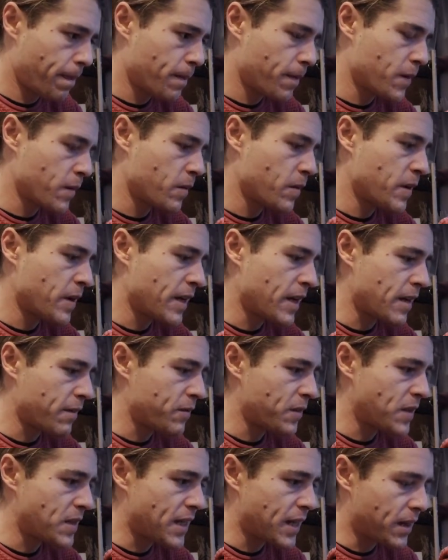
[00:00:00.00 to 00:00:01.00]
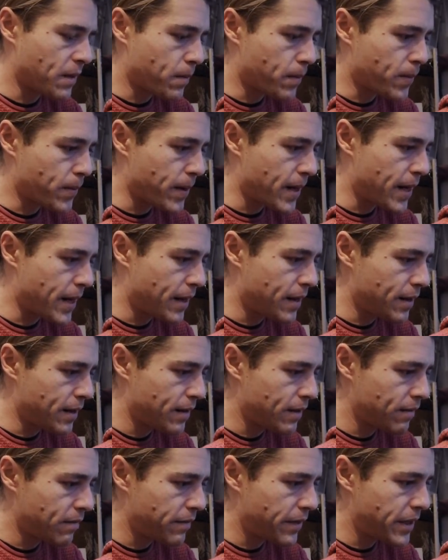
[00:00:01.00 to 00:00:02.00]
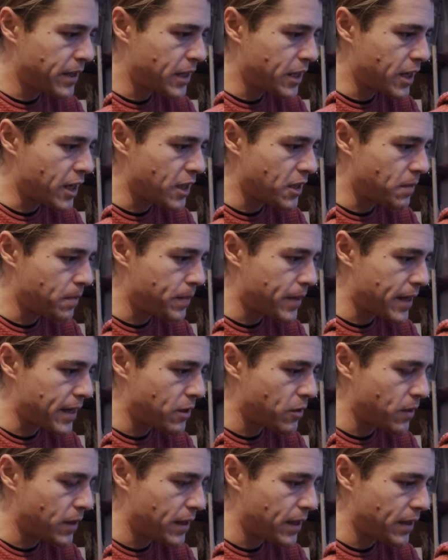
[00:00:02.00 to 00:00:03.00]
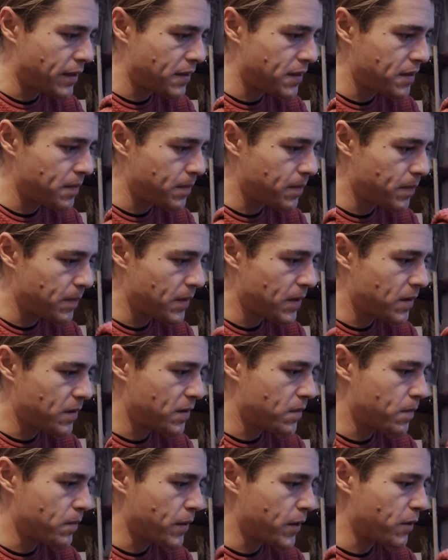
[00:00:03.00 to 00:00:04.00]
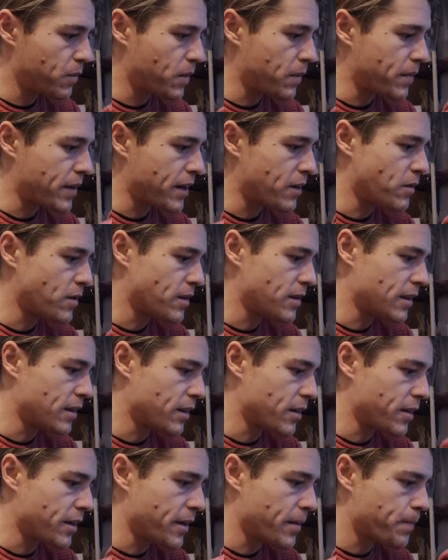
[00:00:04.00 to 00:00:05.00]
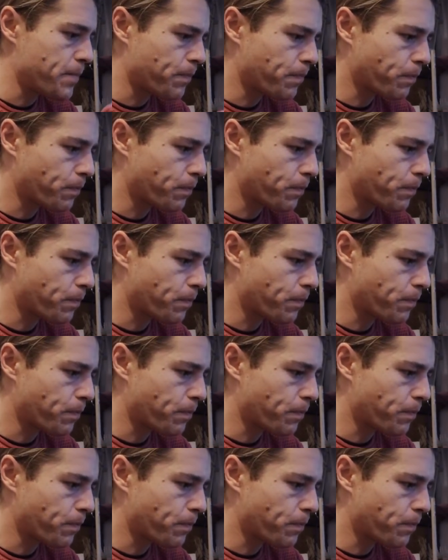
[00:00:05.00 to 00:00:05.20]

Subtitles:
So I'm going to have to take a break and recharge the batteries because both my batteries are low now.